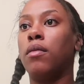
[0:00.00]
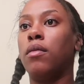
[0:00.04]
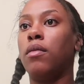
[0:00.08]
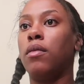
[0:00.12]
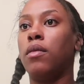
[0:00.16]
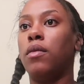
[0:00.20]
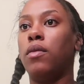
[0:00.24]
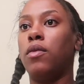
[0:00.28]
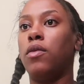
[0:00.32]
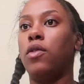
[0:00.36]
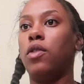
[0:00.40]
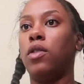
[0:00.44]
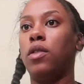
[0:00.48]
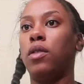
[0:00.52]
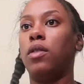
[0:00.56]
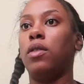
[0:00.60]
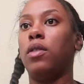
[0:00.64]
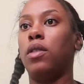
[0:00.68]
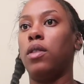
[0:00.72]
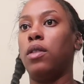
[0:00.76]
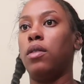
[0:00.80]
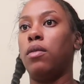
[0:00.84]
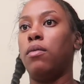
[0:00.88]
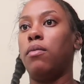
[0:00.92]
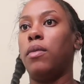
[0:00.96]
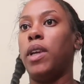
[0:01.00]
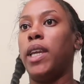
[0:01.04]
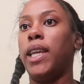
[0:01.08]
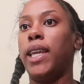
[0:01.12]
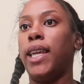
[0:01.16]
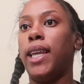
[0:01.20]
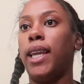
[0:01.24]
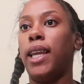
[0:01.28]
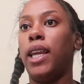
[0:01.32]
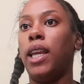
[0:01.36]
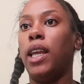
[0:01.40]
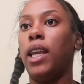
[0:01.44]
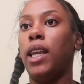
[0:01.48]
I'm just gonna make
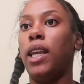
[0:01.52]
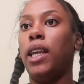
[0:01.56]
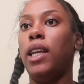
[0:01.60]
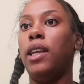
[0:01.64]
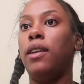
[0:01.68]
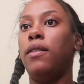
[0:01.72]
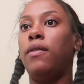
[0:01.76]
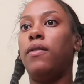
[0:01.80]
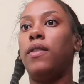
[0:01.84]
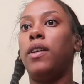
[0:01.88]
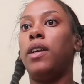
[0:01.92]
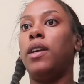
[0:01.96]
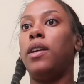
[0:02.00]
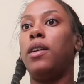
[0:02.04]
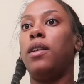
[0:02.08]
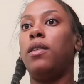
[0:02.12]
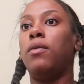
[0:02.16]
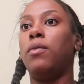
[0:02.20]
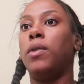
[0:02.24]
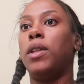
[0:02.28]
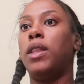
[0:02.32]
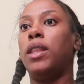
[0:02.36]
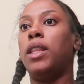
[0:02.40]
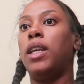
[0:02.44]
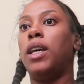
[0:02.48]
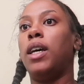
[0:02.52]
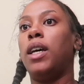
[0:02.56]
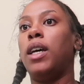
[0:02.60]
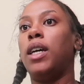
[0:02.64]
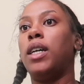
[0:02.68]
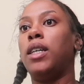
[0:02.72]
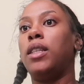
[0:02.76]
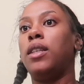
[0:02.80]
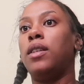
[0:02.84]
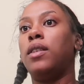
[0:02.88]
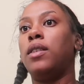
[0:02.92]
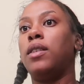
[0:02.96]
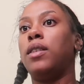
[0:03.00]
it even with the
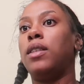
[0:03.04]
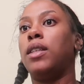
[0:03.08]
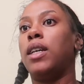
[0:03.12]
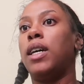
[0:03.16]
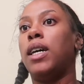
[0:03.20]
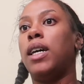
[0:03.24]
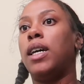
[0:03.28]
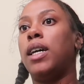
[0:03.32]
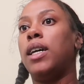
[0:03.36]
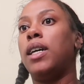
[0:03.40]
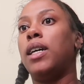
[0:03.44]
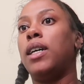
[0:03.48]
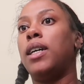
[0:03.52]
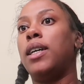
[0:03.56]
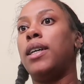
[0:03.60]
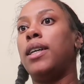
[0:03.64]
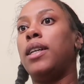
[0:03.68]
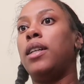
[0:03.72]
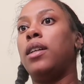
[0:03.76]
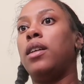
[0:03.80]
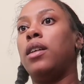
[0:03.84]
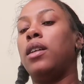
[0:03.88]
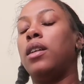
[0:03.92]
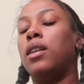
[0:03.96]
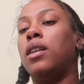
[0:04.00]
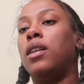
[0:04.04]
other side.